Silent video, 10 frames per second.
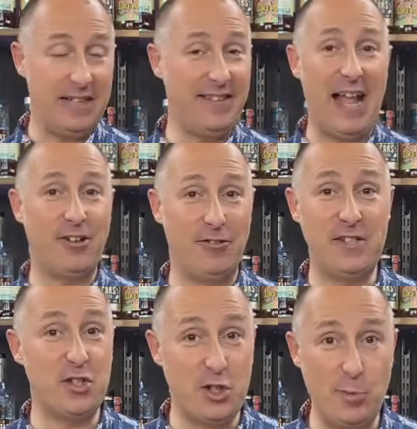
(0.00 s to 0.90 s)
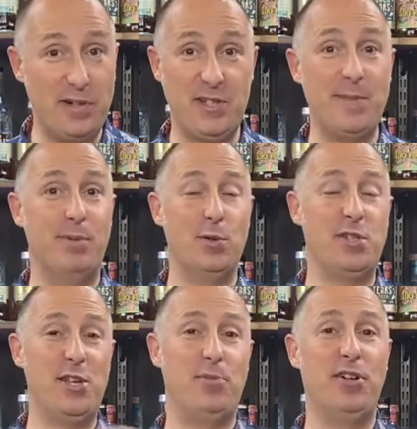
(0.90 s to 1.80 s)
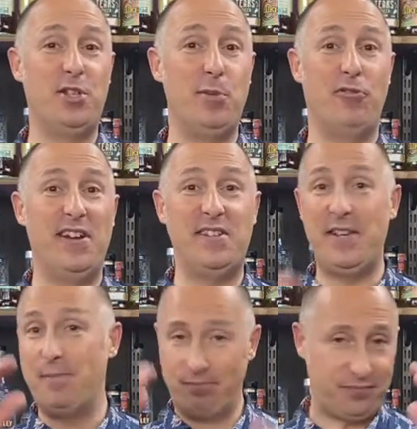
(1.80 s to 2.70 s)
Daiquiris are super simple, super easy.